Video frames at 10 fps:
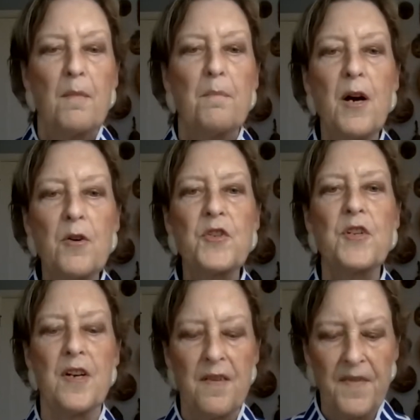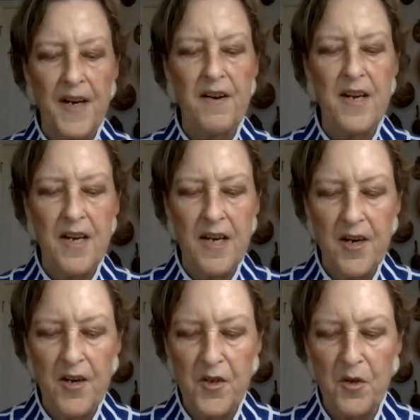Posts are very
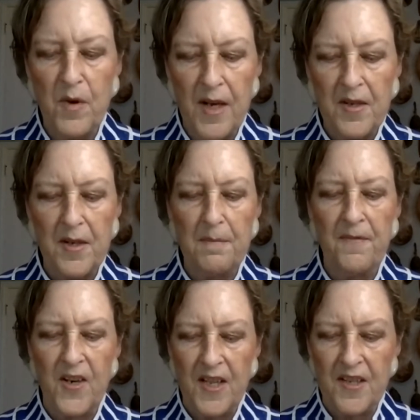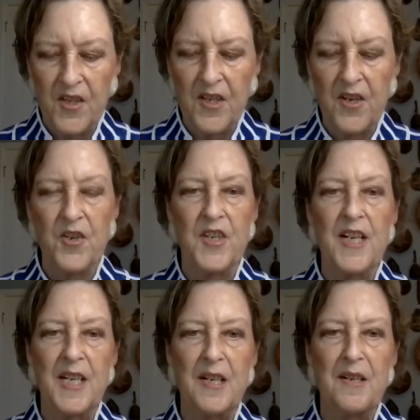eager to welcome volunteers
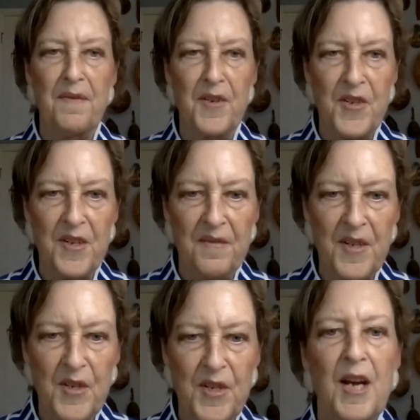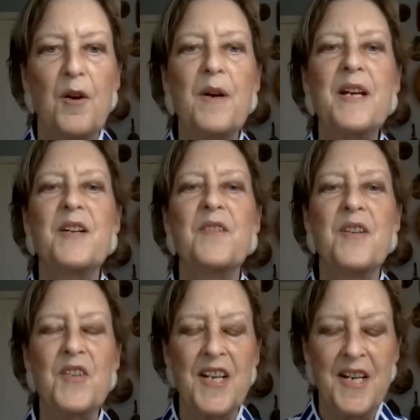again for service. We hear
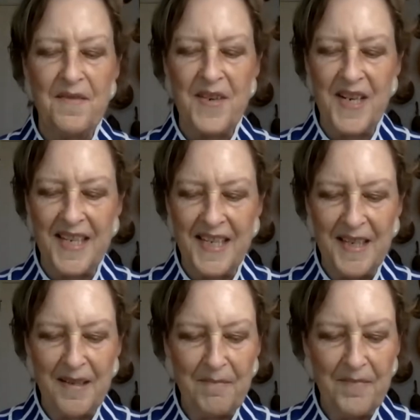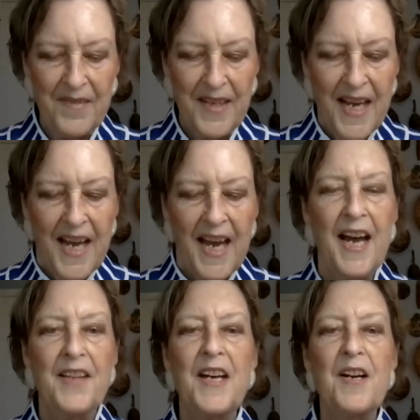this every day.
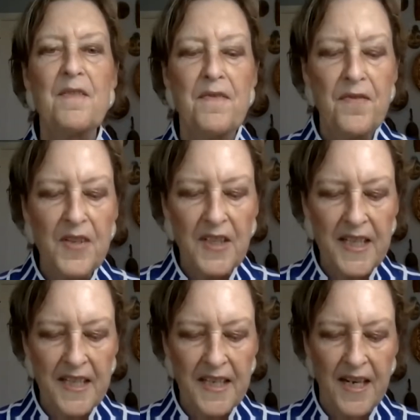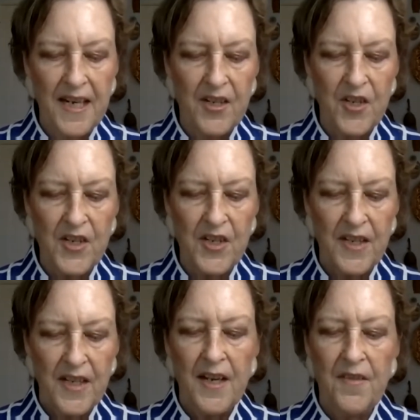And they are fully engaged
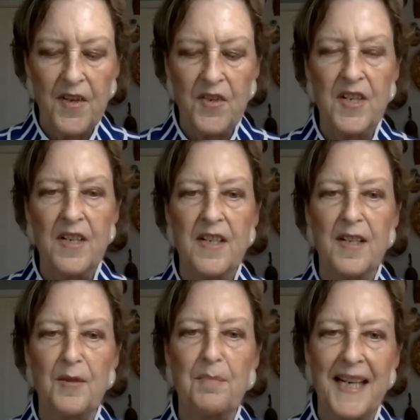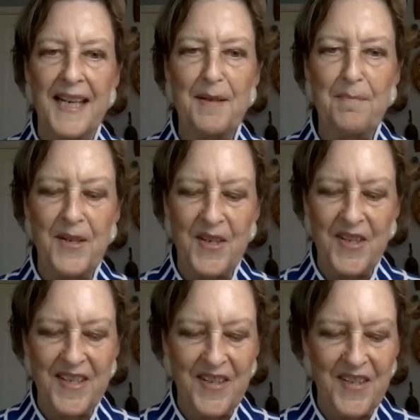in this detailed planning
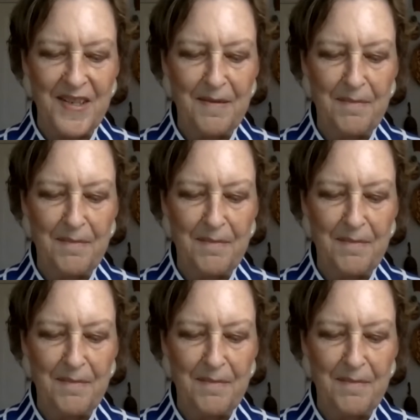process.